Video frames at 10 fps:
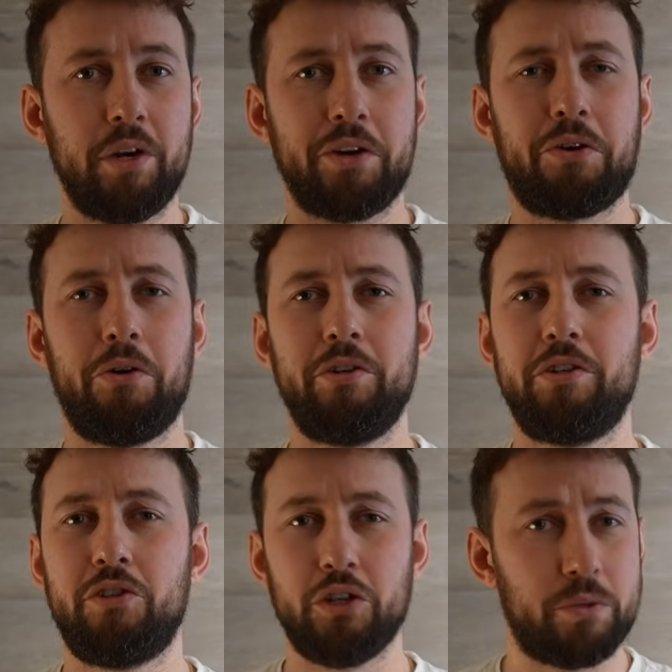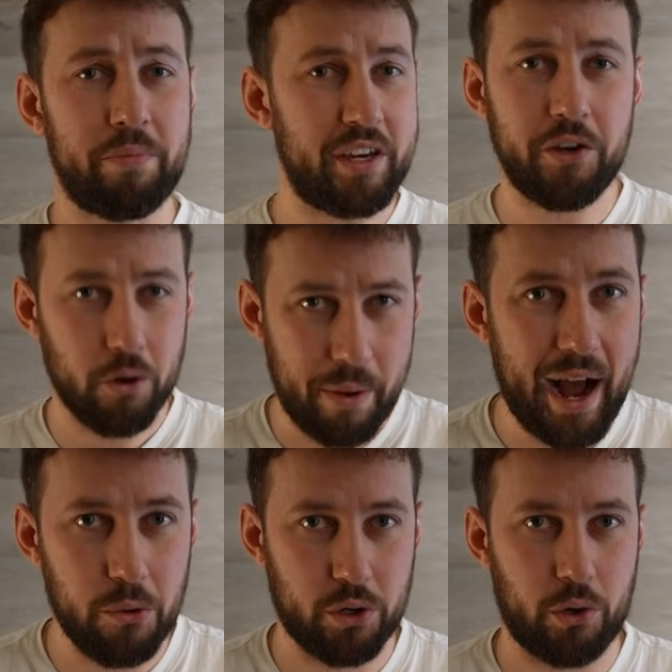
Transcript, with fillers: it could just be your power